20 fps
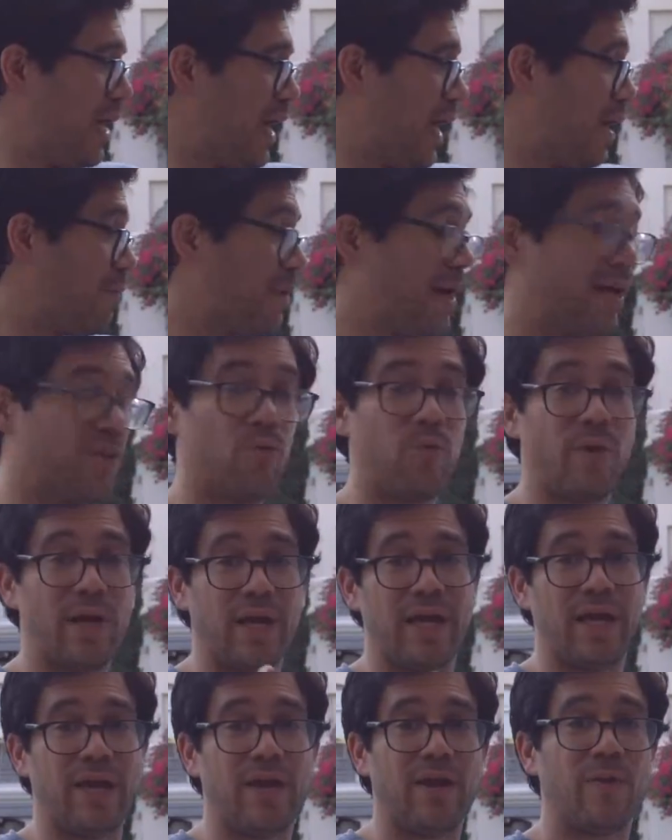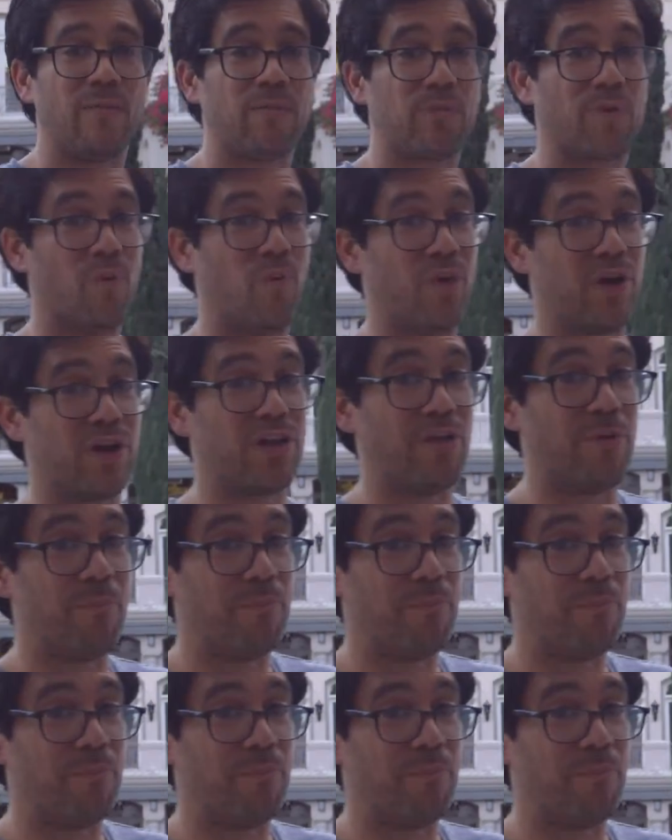And by the way, one of the